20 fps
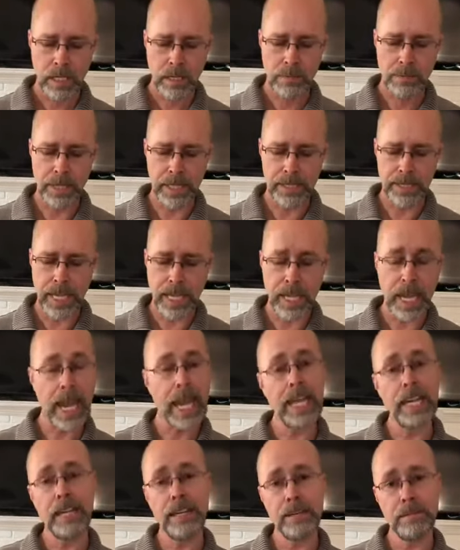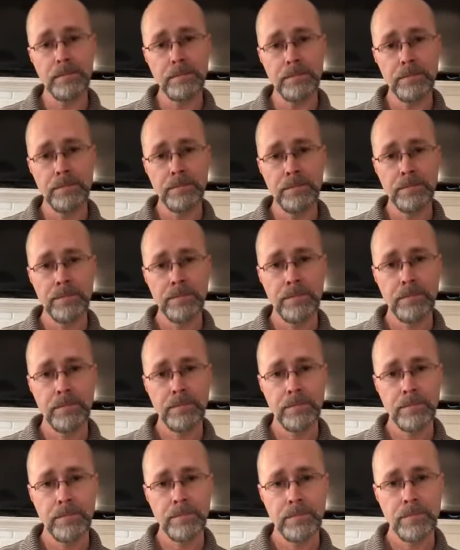But they hated him.
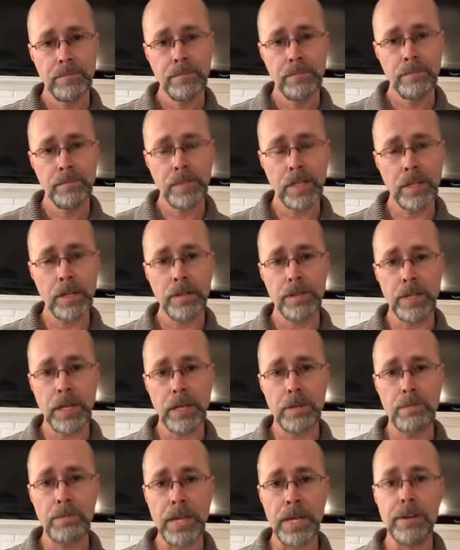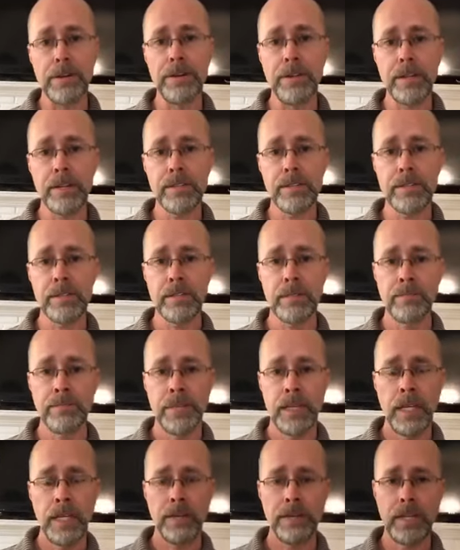Their, their bitterness,
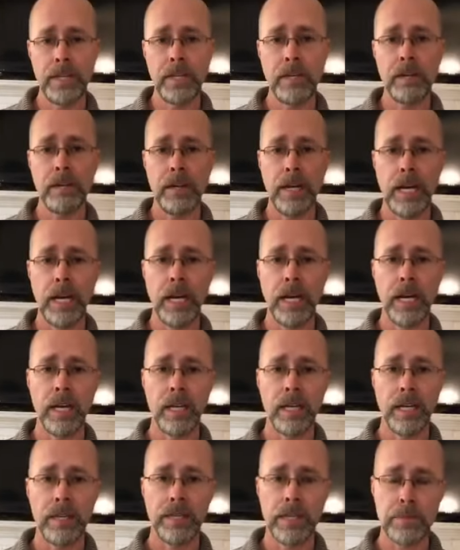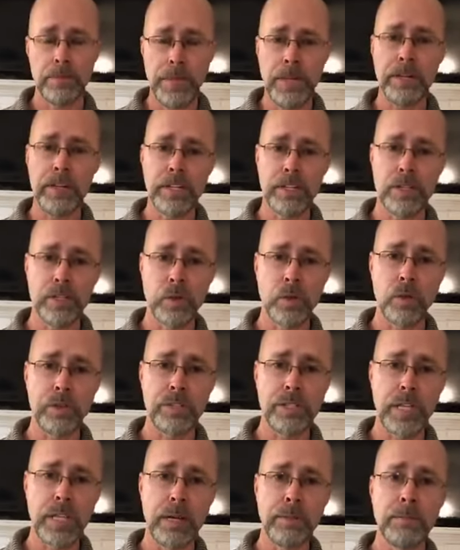their, uh, their bitterness
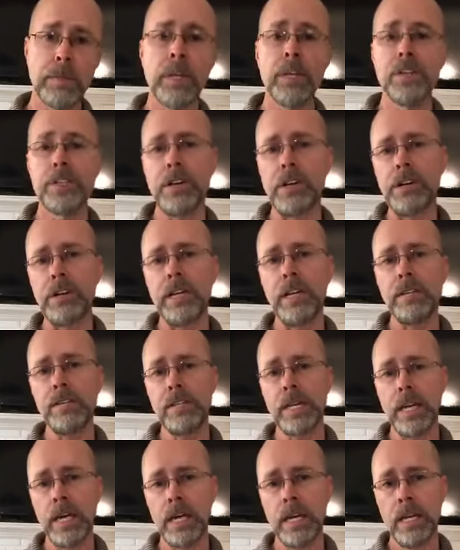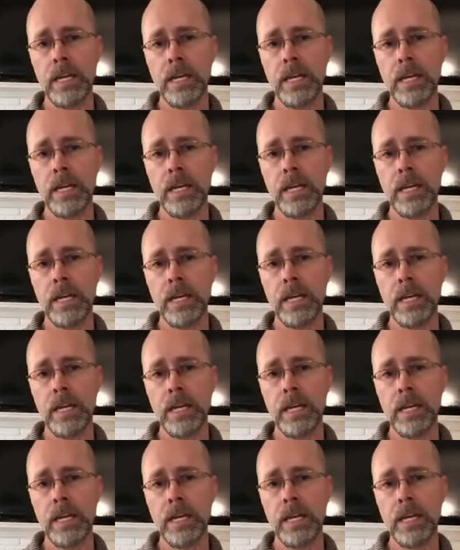towards him turned into